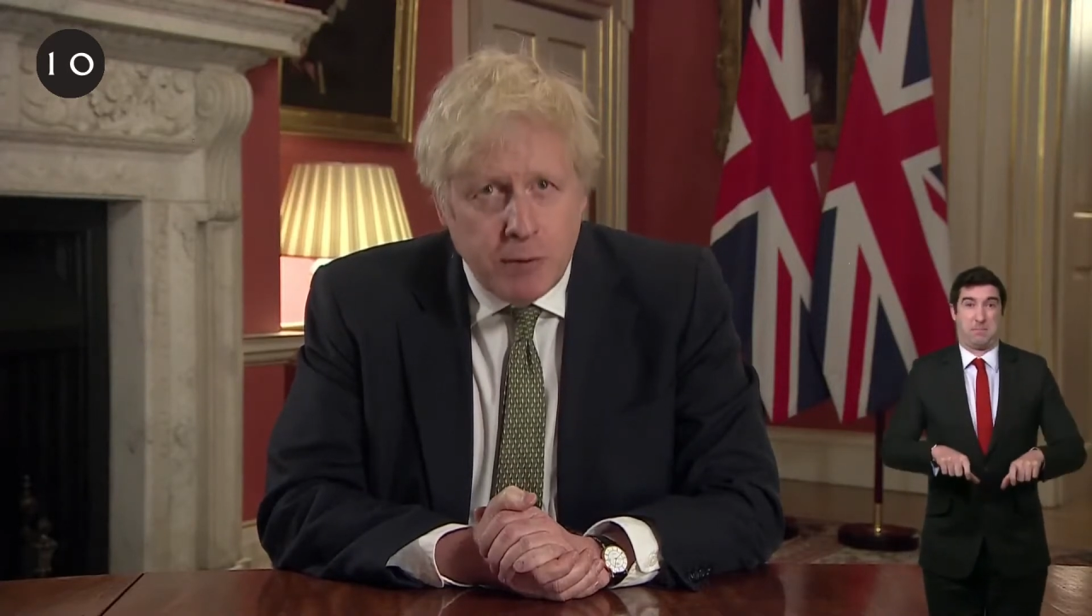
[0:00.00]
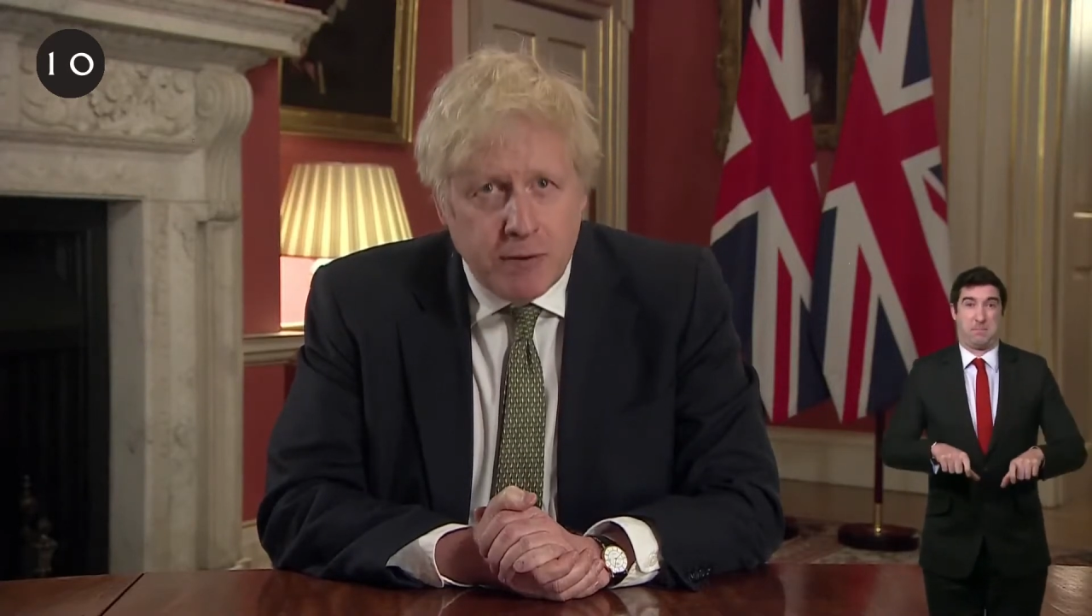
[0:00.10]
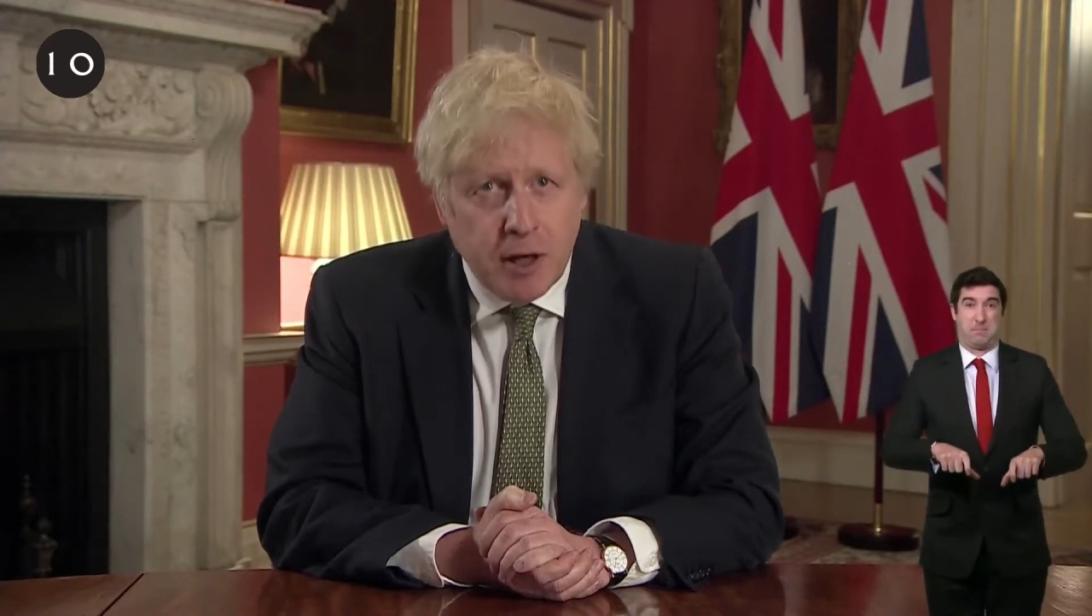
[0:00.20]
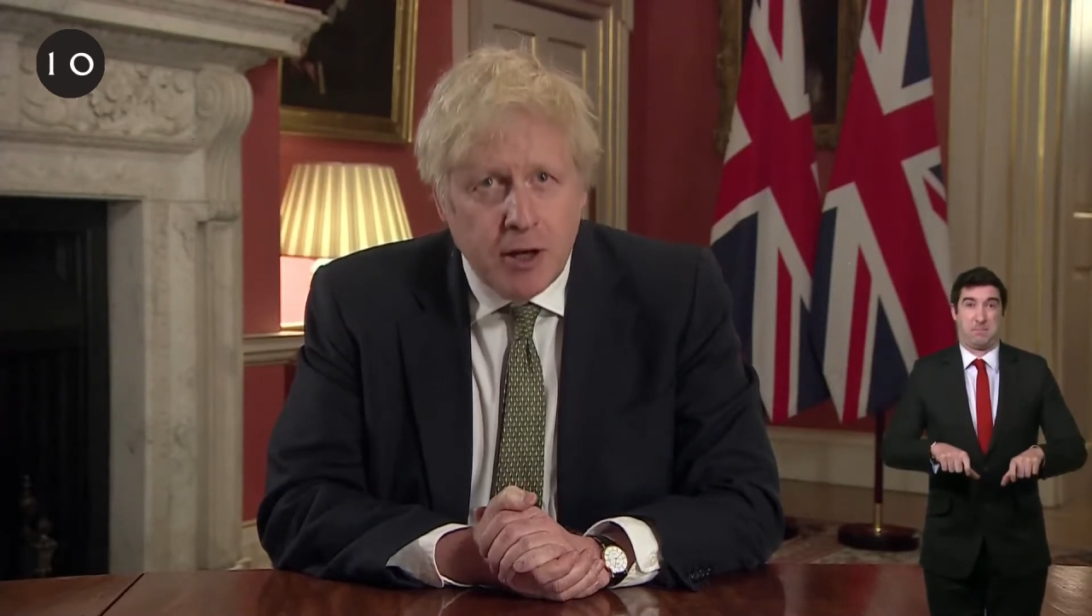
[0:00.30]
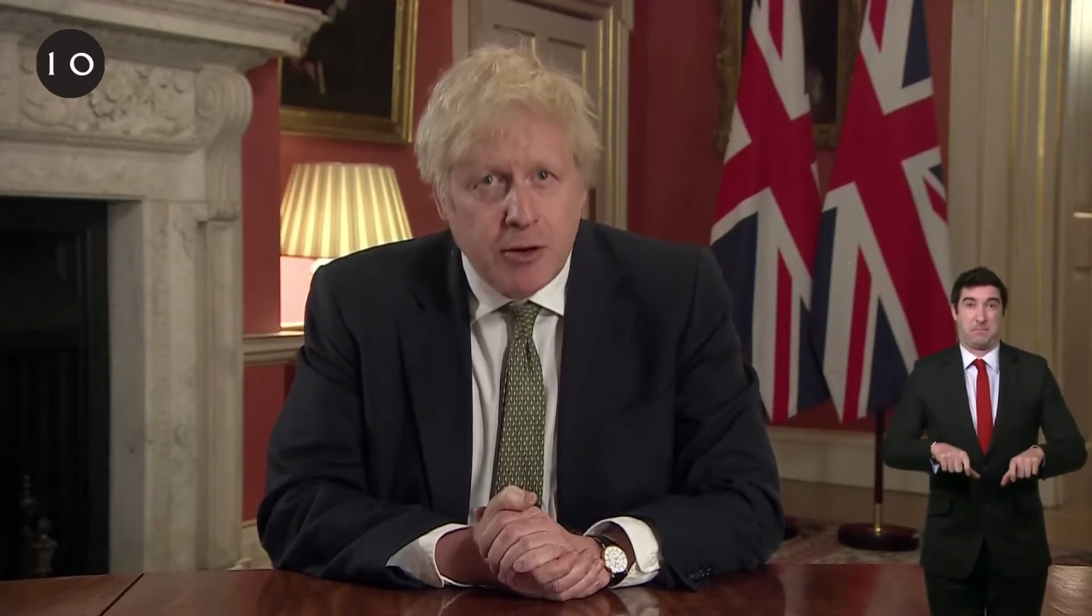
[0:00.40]

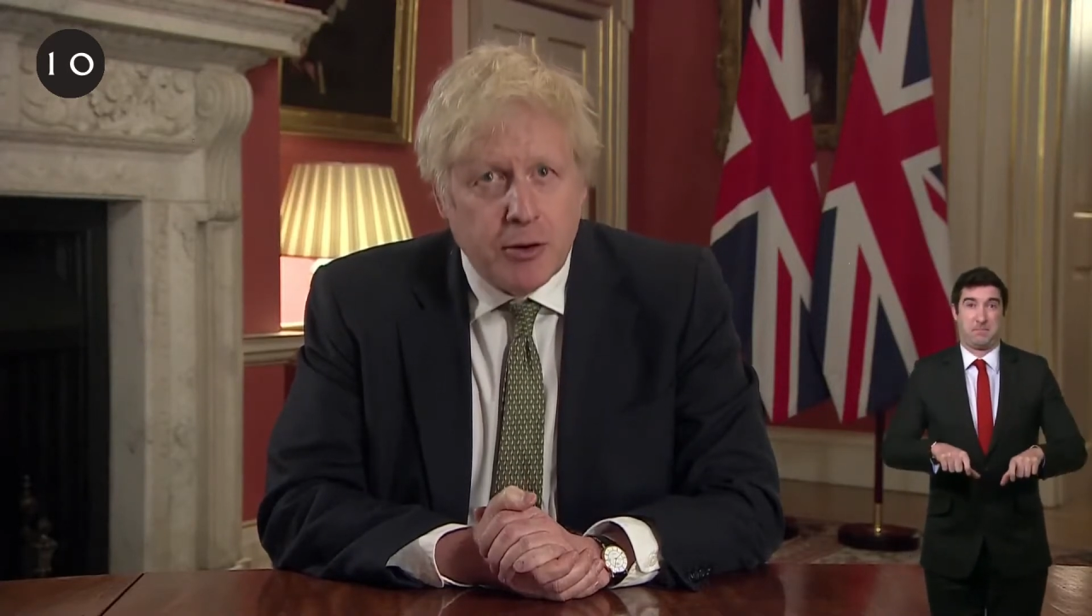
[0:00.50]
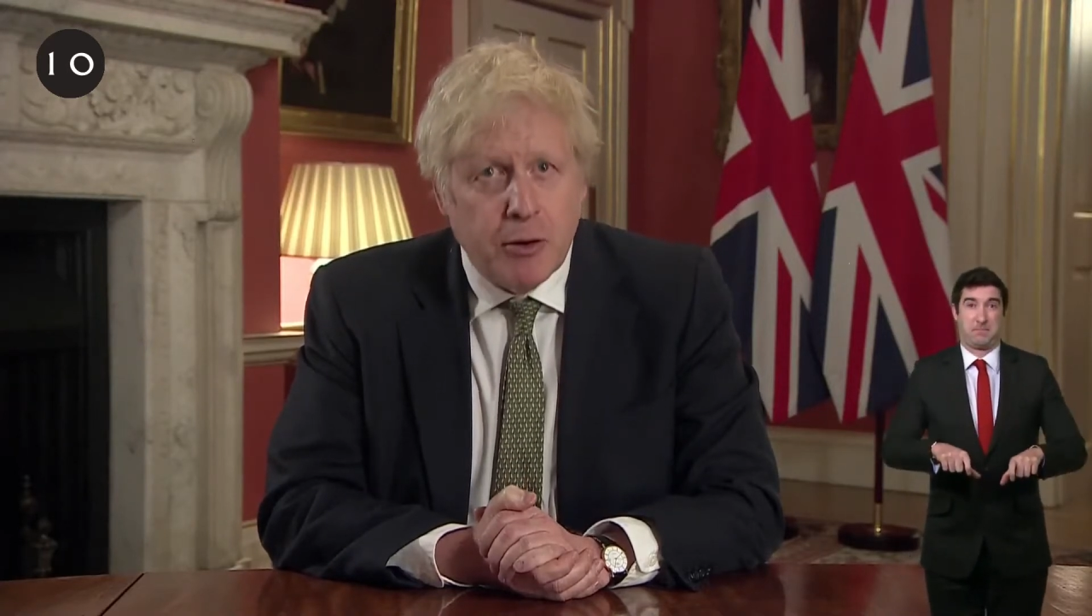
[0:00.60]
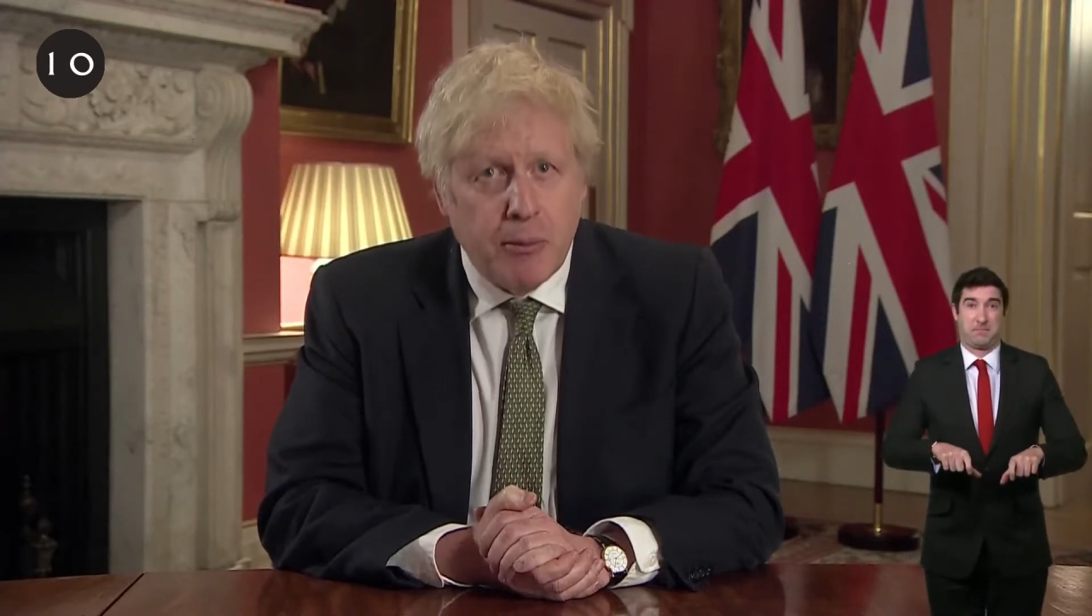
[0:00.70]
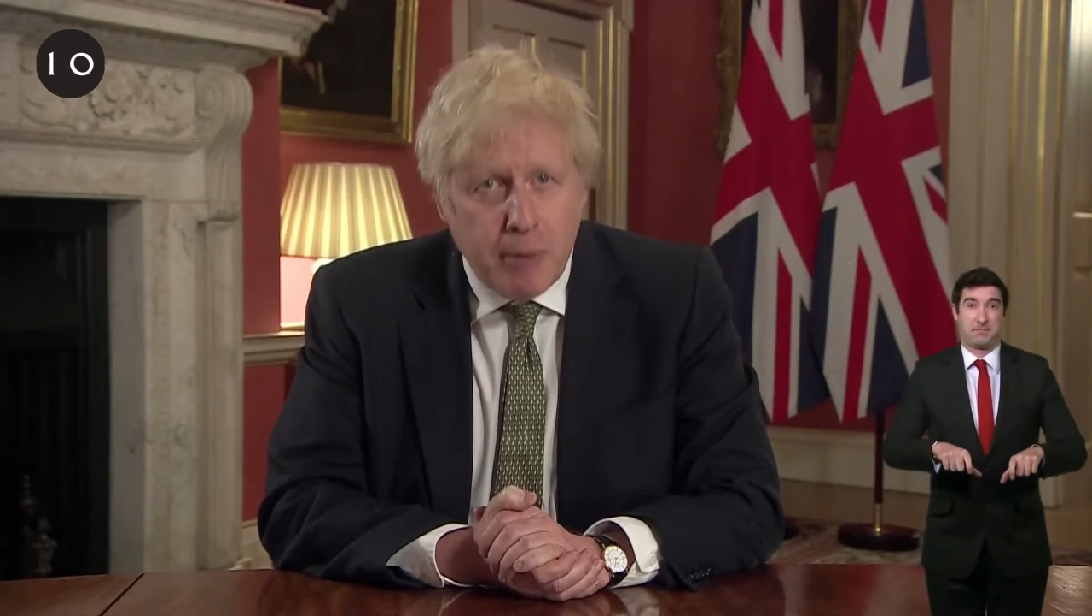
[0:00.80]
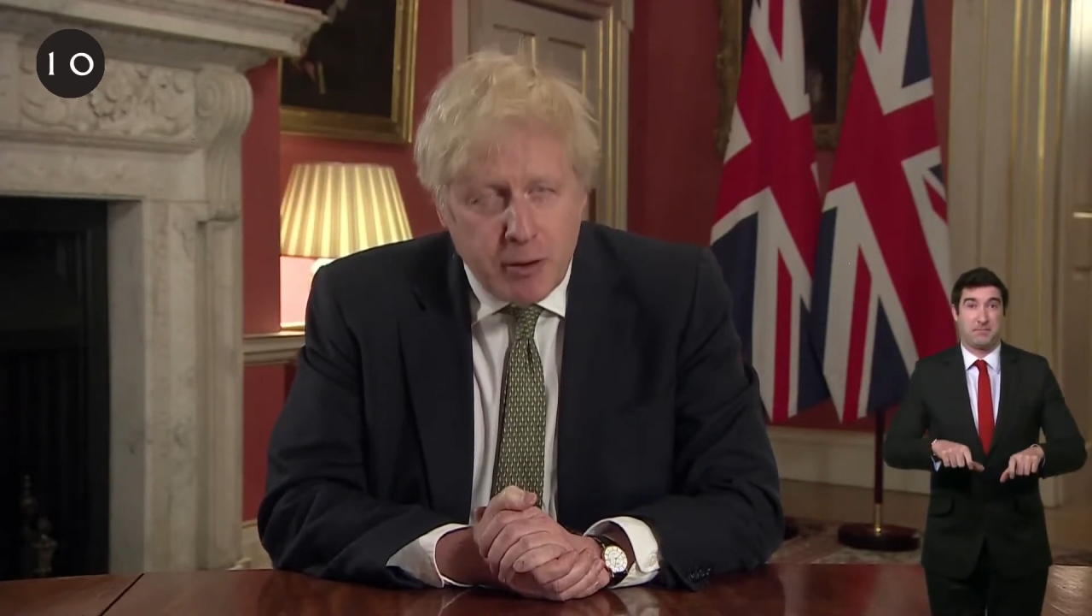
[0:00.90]

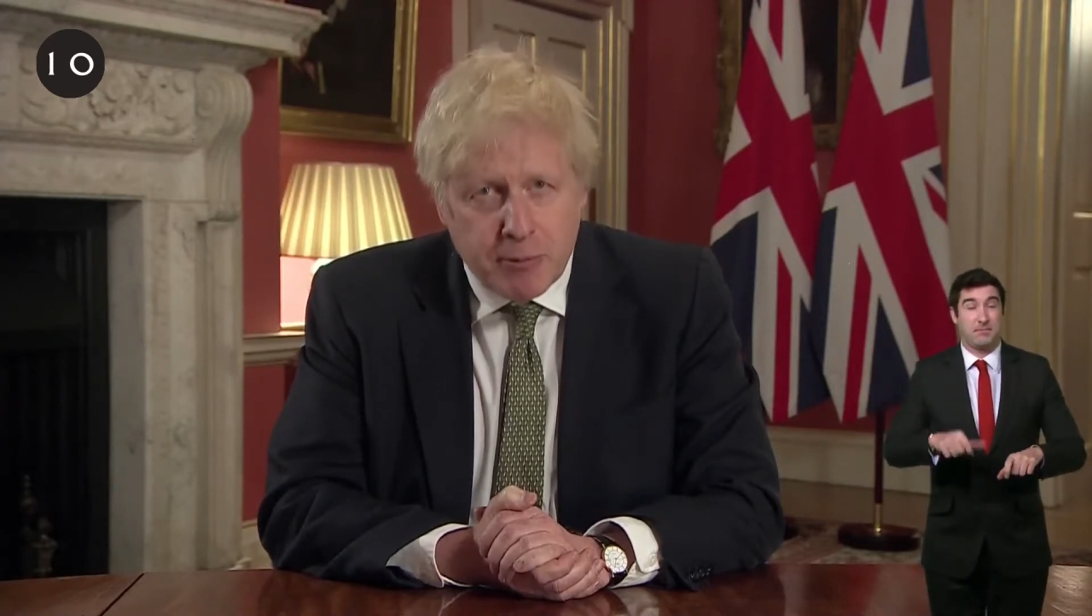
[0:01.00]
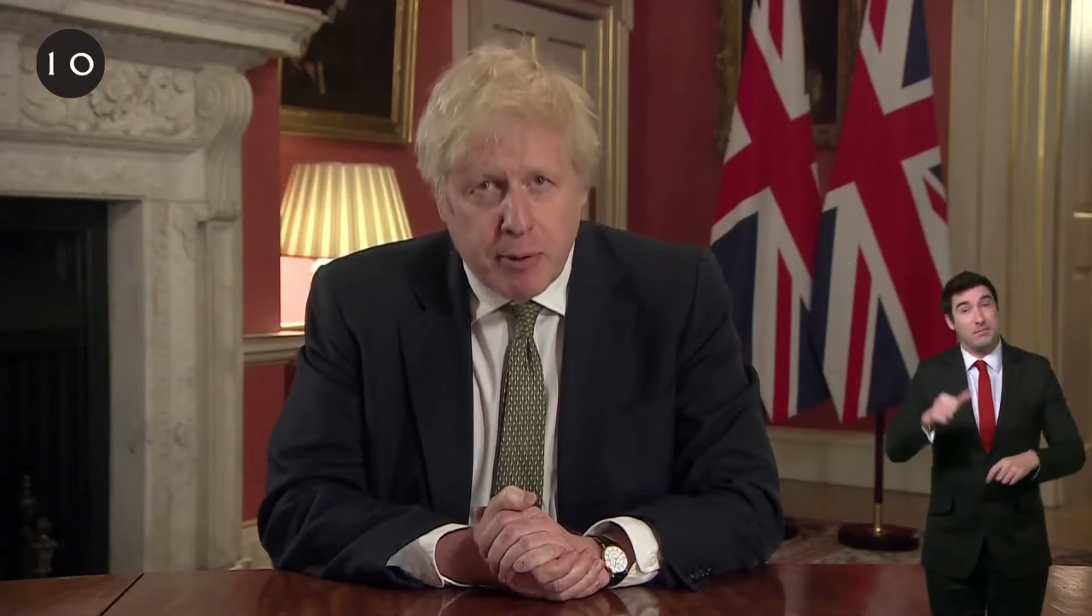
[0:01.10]
provision